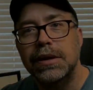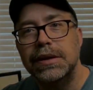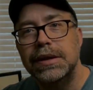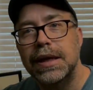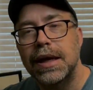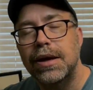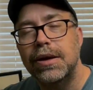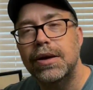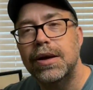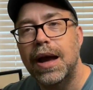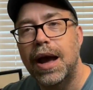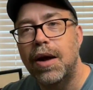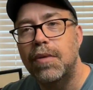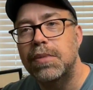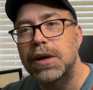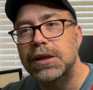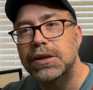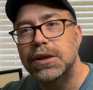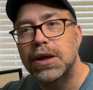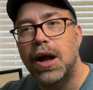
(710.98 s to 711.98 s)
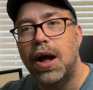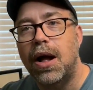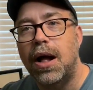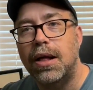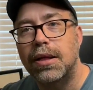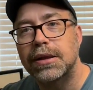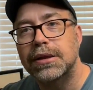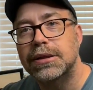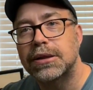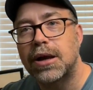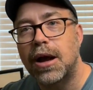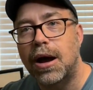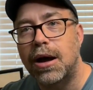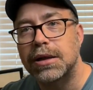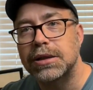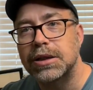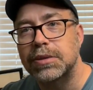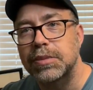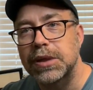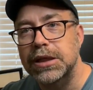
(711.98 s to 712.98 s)
to tell you how much all this
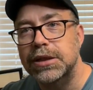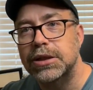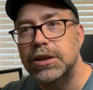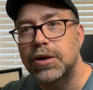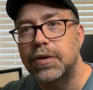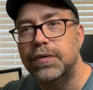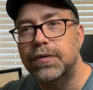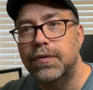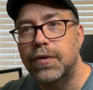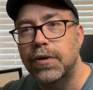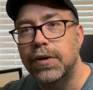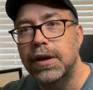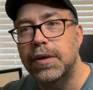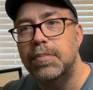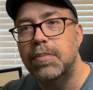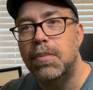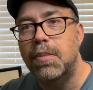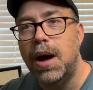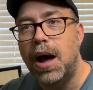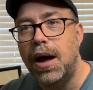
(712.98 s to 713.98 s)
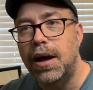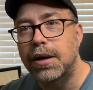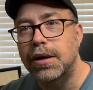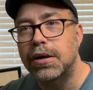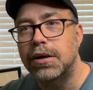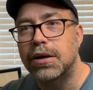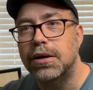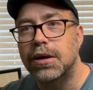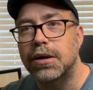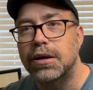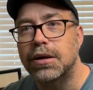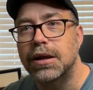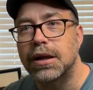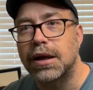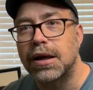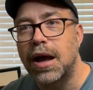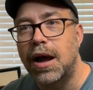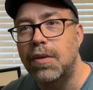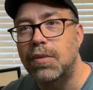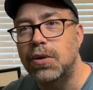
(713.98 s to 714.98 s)
cost me. So for the Monitor, the
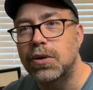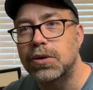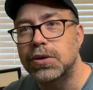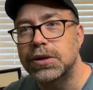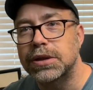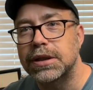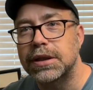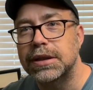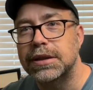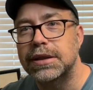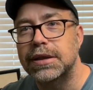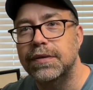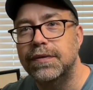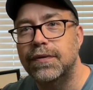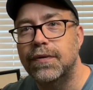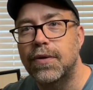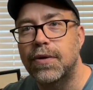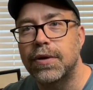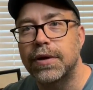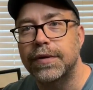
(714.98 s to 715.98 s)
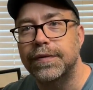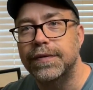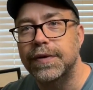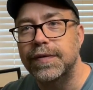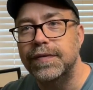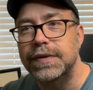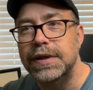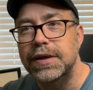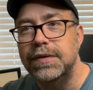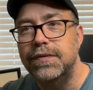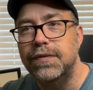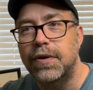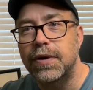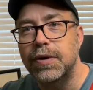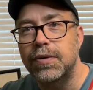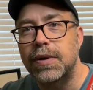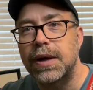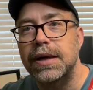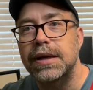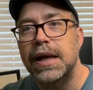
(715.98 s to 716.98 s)
Commodore 64, the
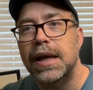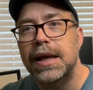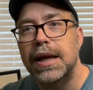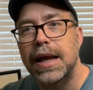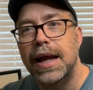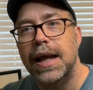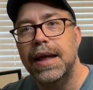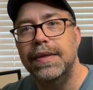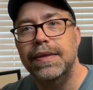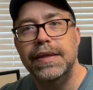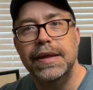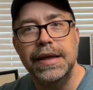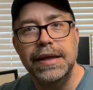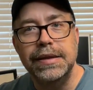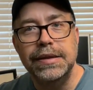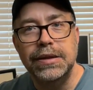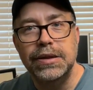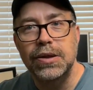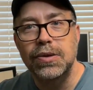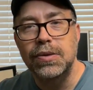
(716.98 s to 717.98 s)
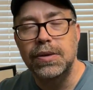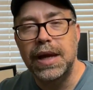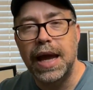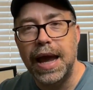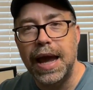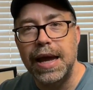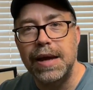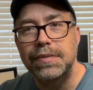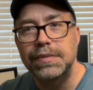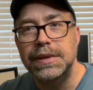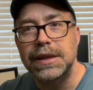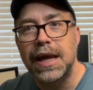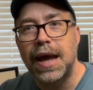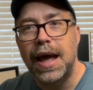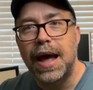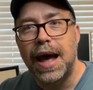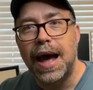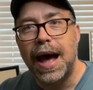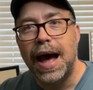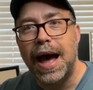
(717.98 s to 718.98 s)
1541, and these two games,
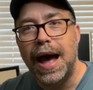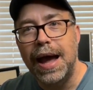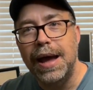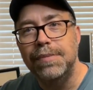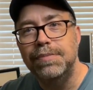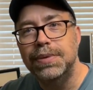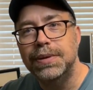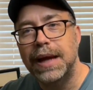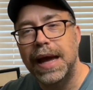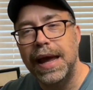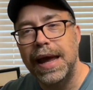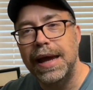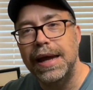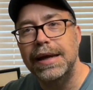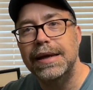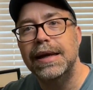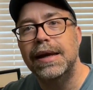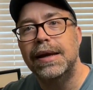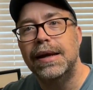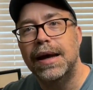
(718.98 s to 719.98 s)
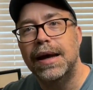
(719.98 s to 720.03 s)
I paid